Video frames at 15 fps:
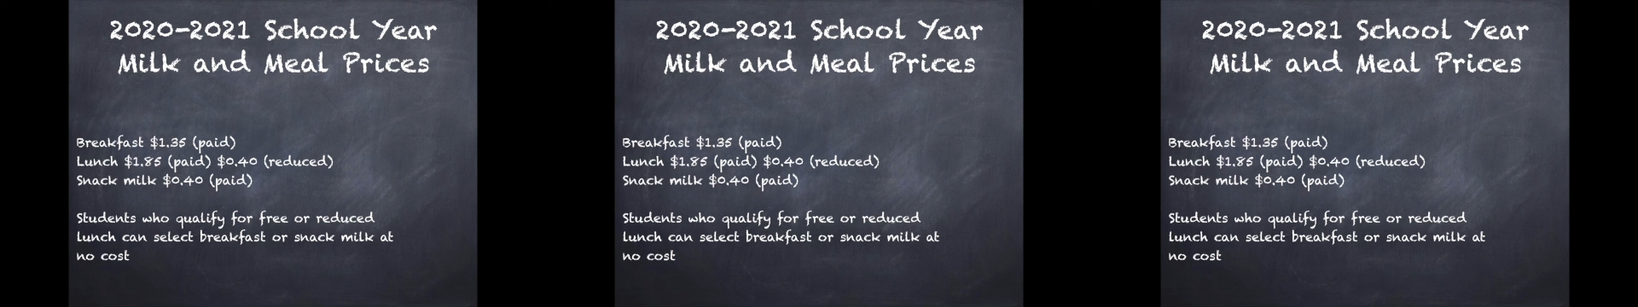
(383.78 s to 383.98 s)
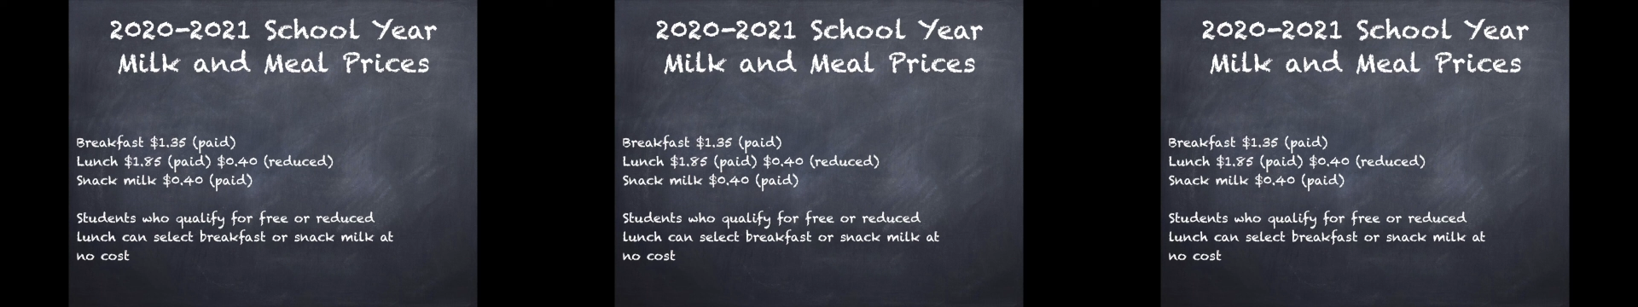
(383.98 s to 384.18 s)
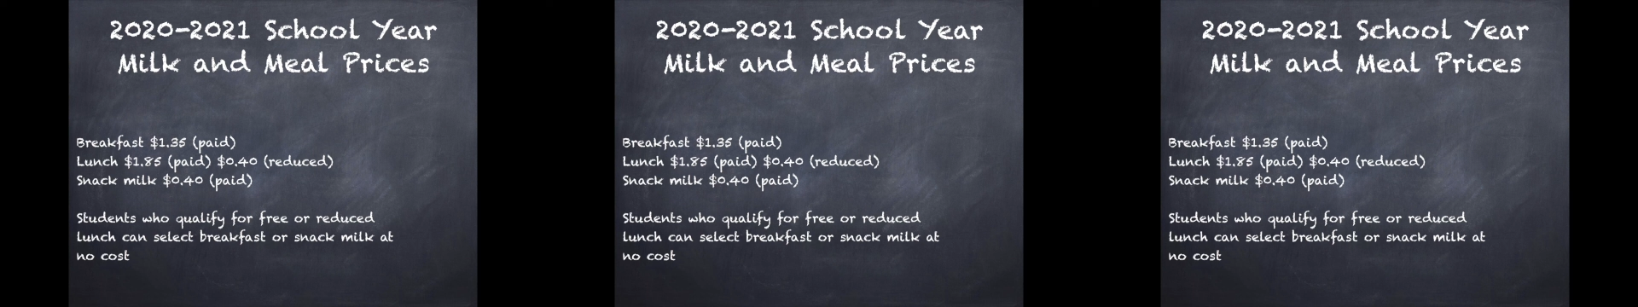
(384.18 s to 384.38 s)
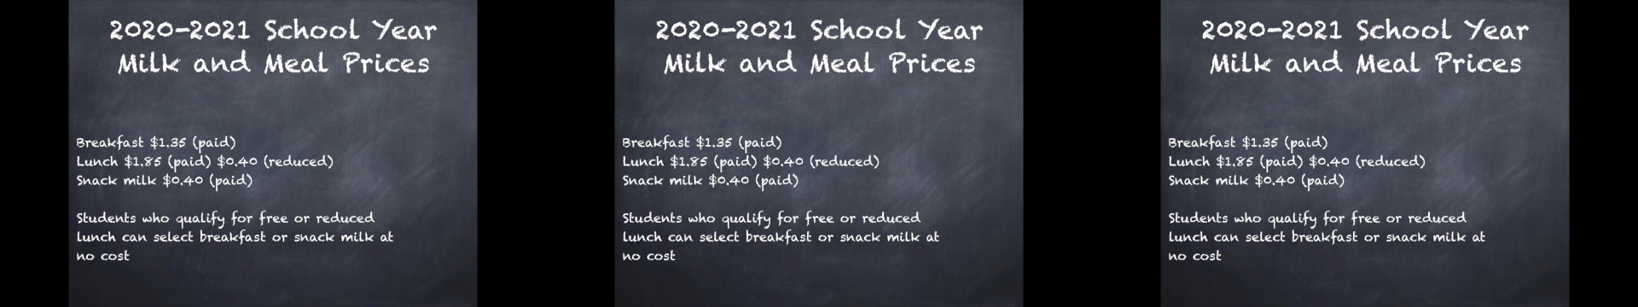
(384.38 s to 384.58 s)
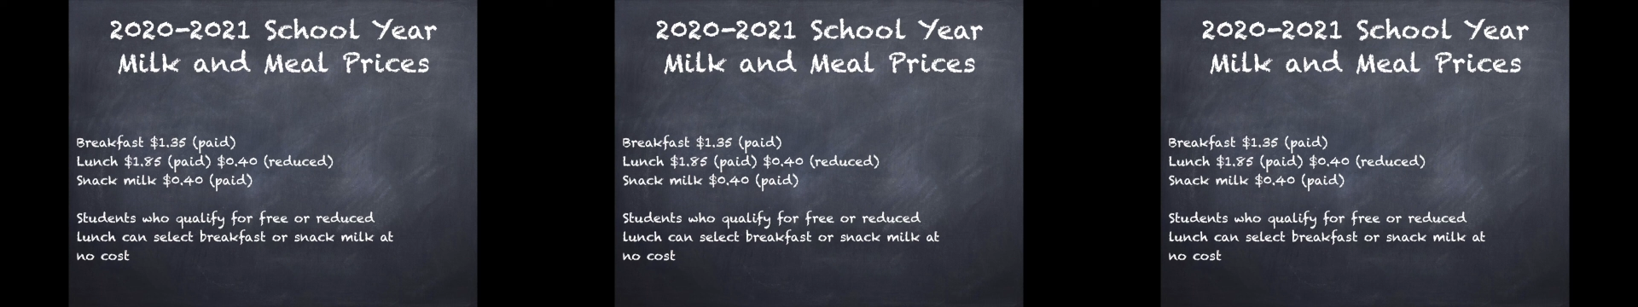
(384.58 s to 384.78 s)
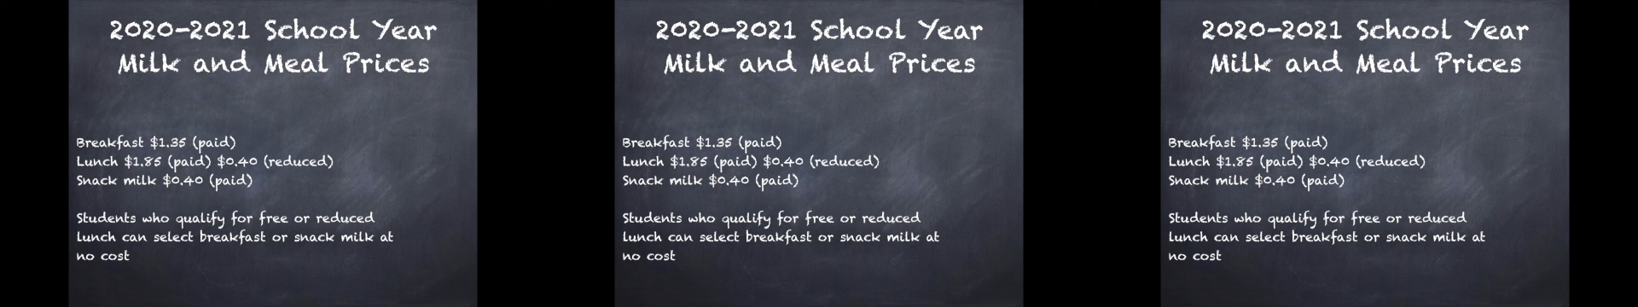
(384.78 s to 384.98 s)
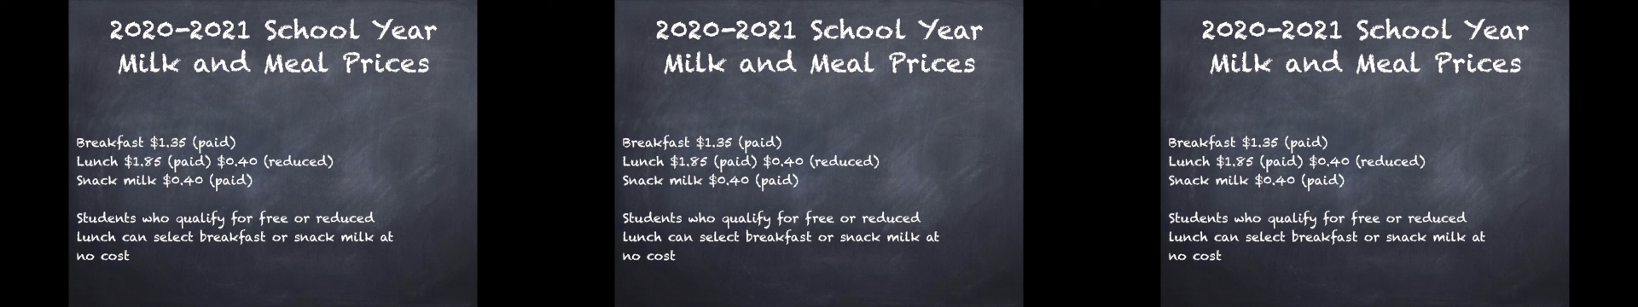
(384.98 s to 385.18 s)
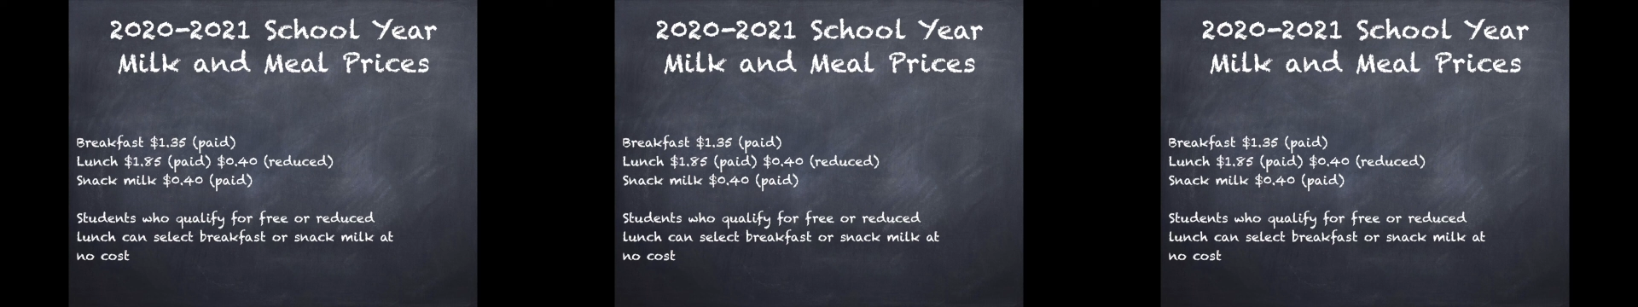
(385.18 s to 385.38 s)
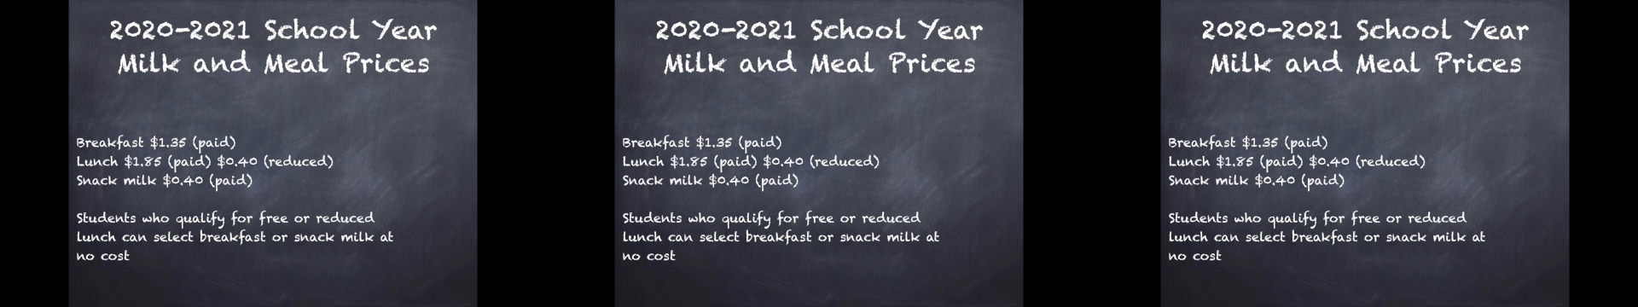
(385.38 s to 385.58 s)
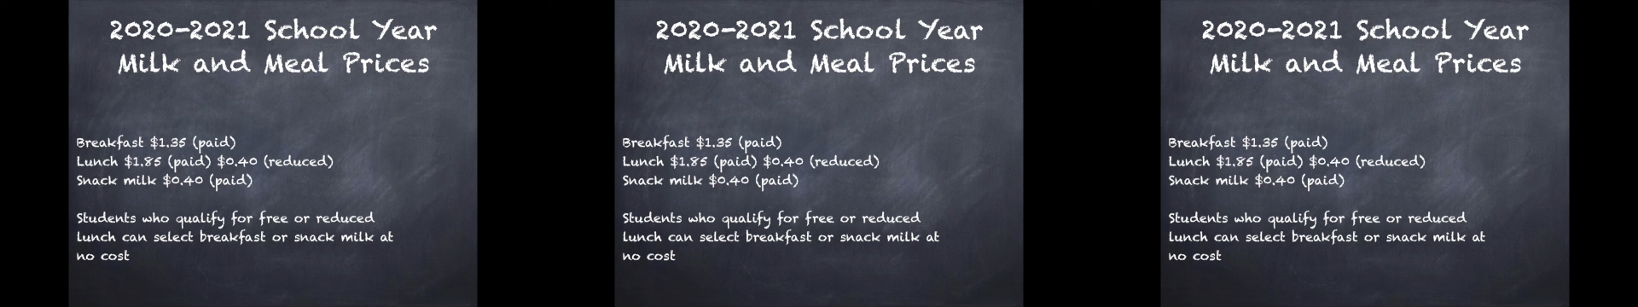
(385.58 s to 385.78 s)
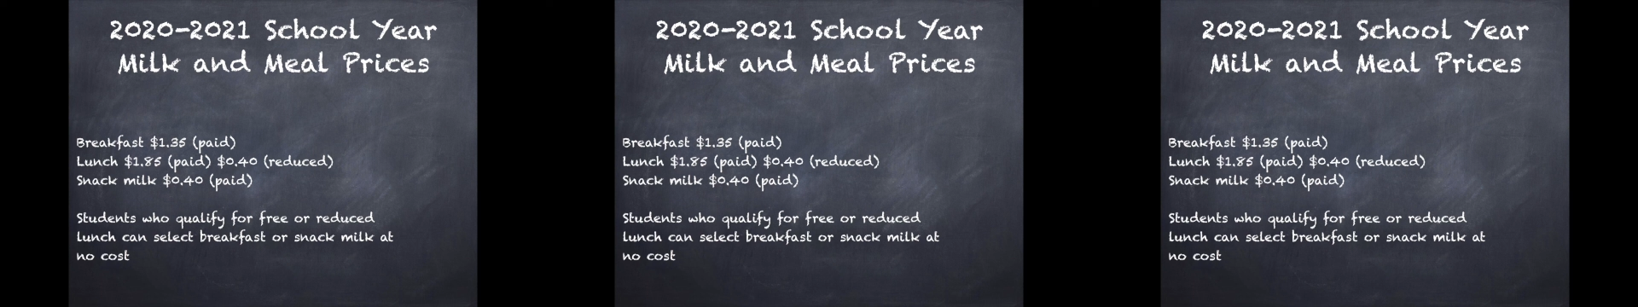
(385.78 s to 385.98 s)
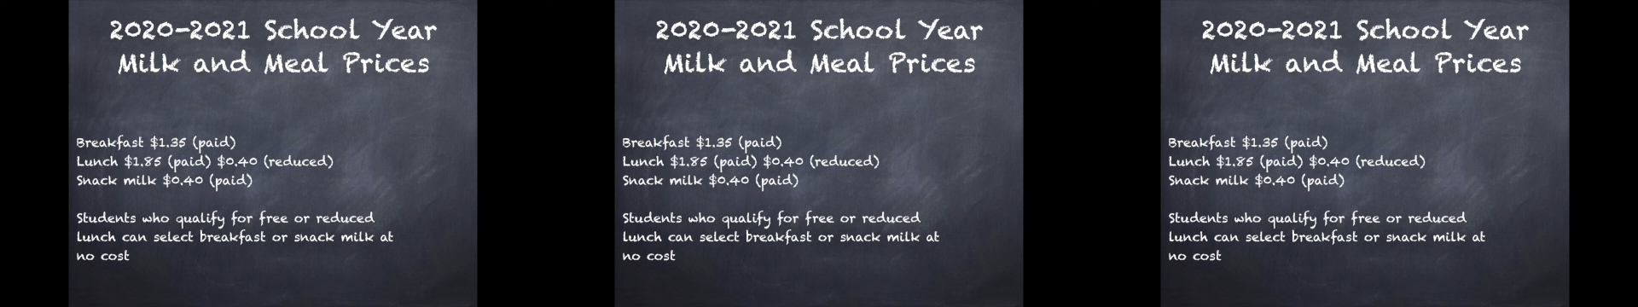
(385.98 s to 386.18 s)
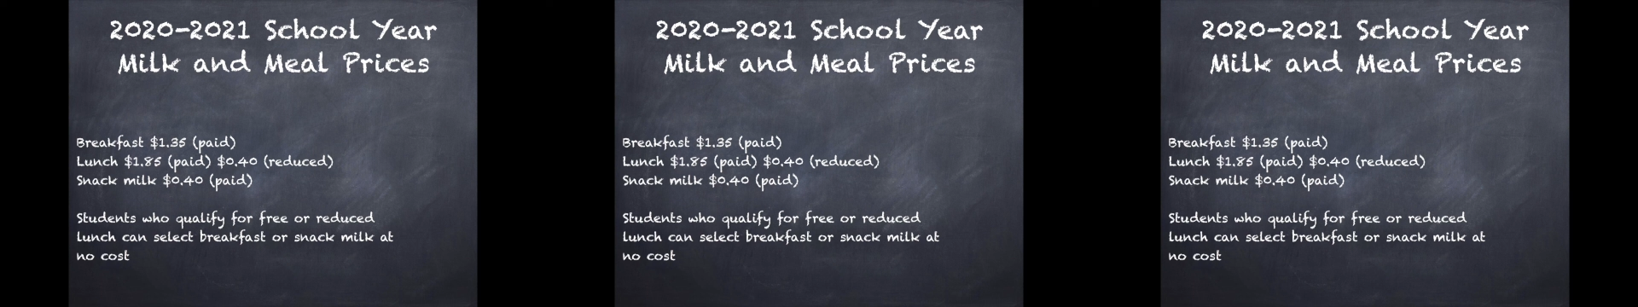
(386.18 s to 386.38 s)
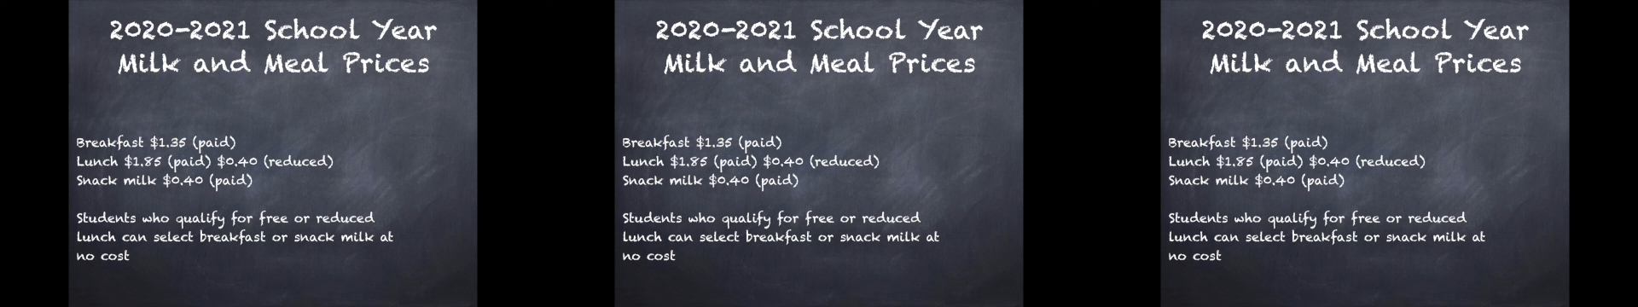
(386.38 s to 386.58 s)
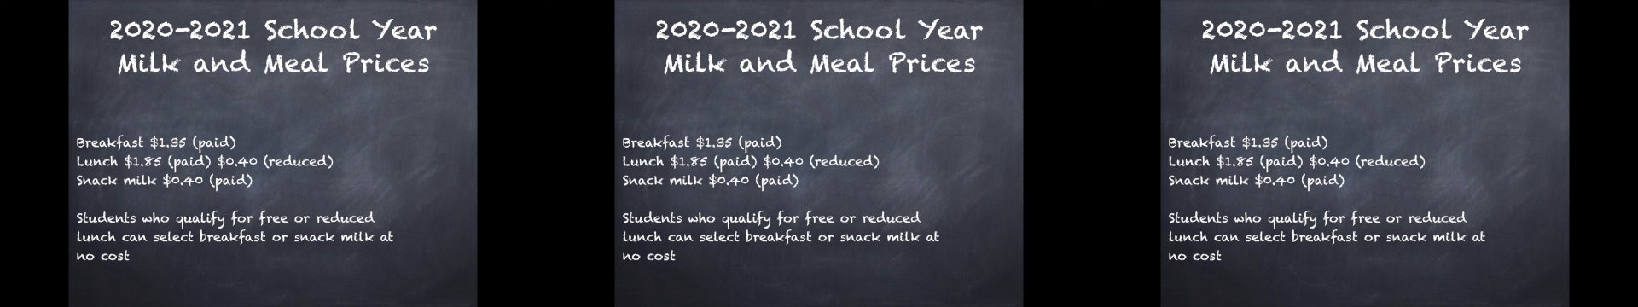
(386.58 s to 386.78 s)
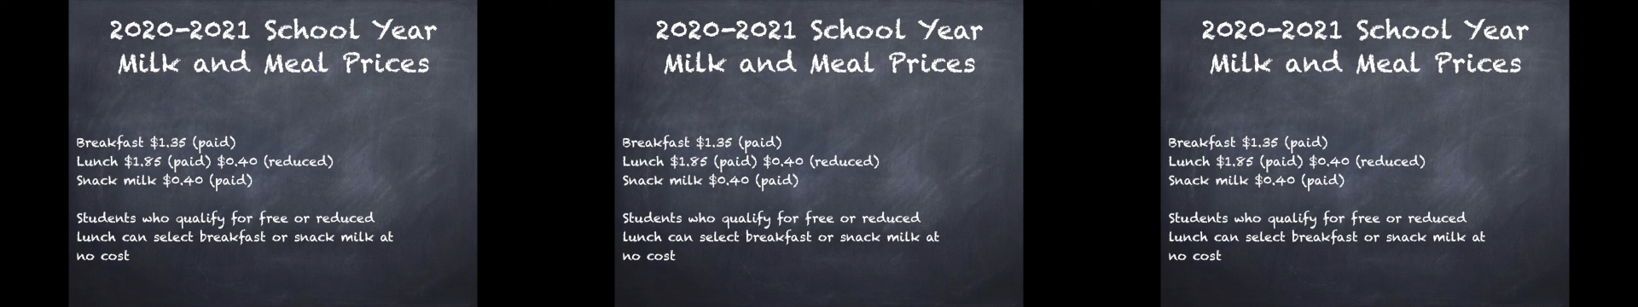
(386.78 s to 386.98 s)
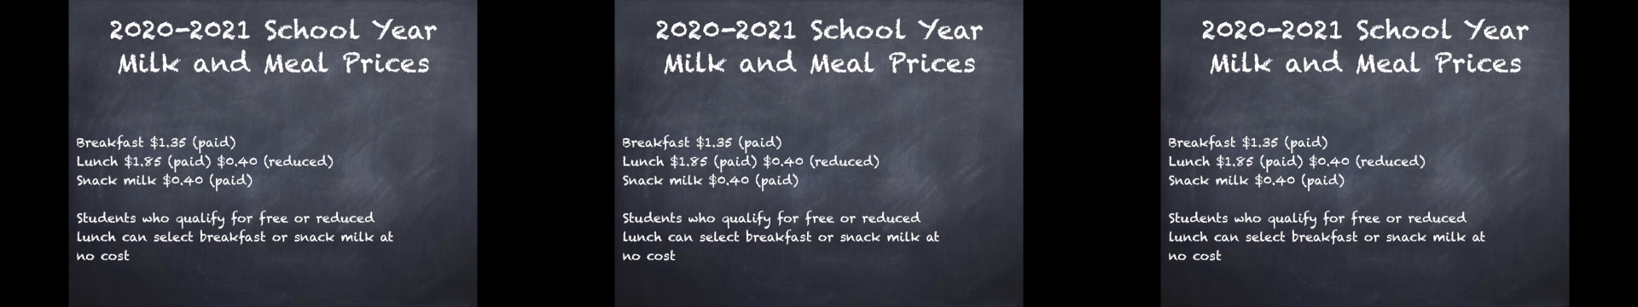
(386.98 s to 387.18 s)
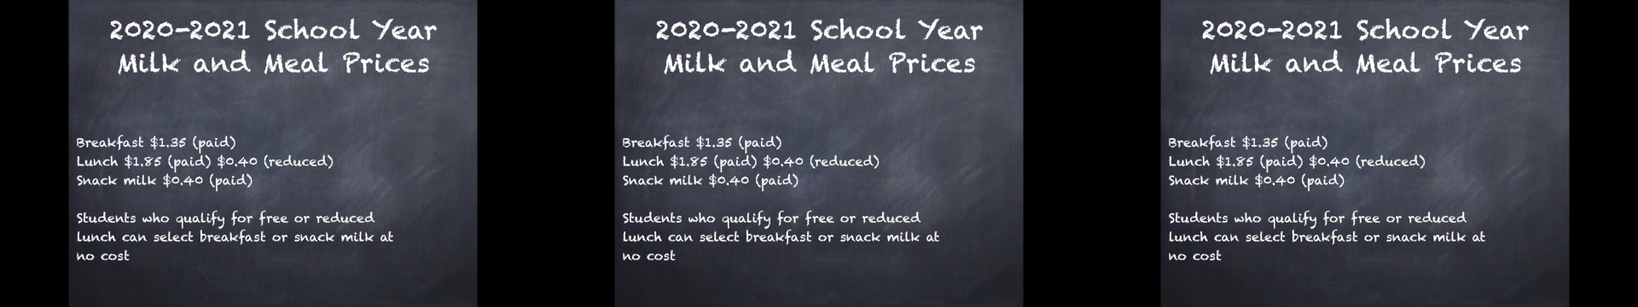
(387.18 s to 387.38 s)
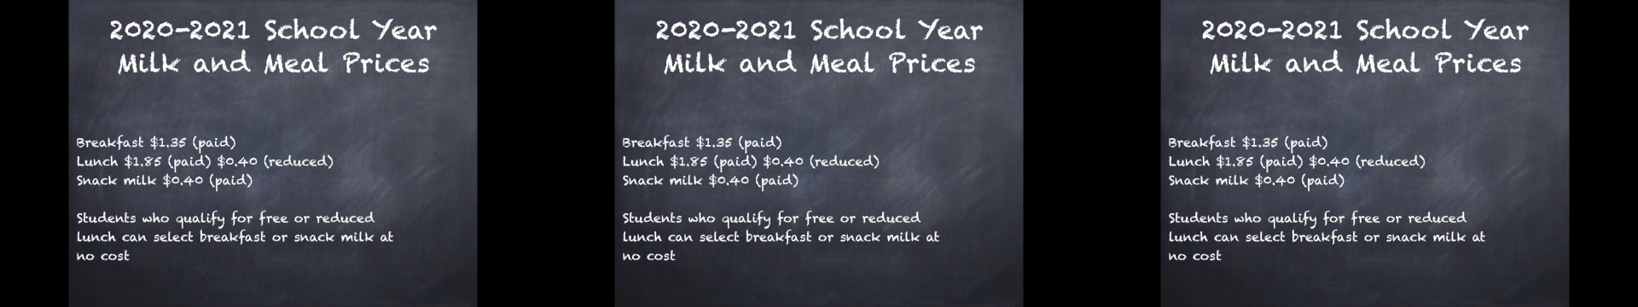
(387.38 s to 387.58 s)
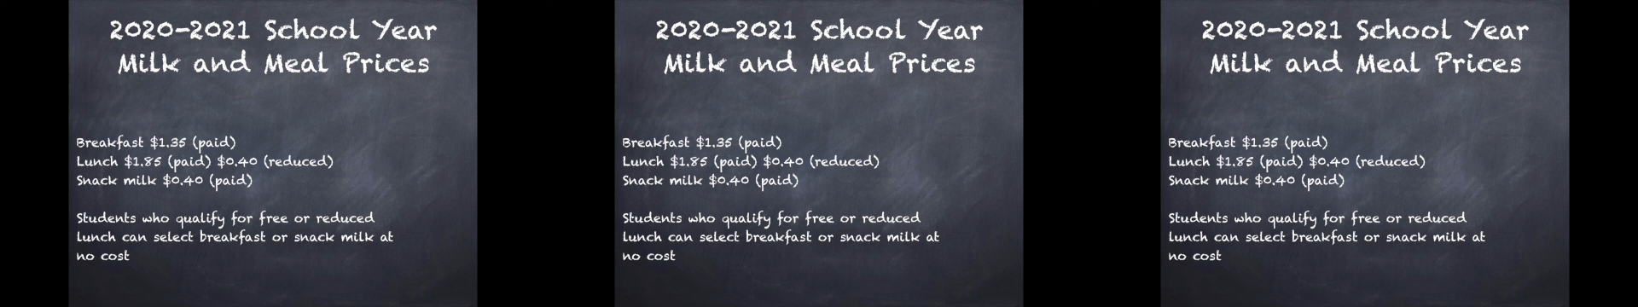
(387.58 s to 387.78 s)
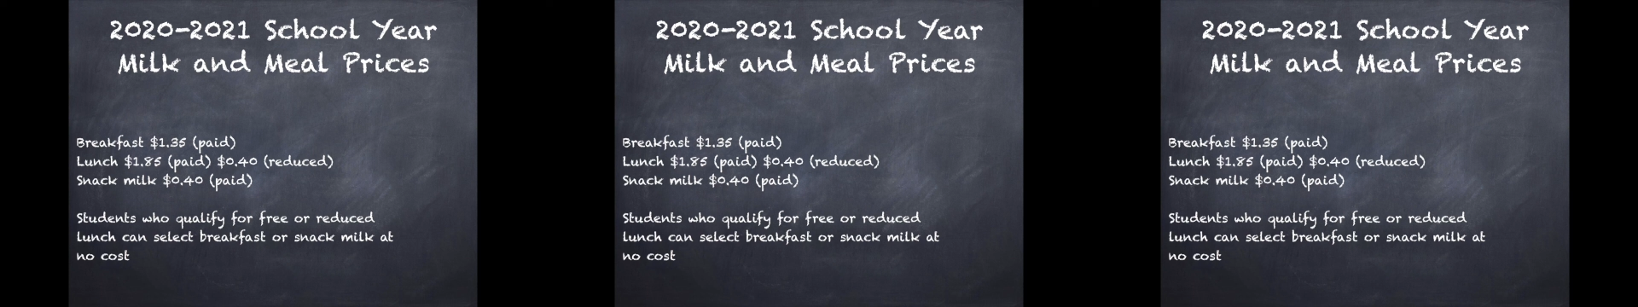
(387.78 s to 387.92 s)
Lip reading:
No face is visible, so there are no lips to read.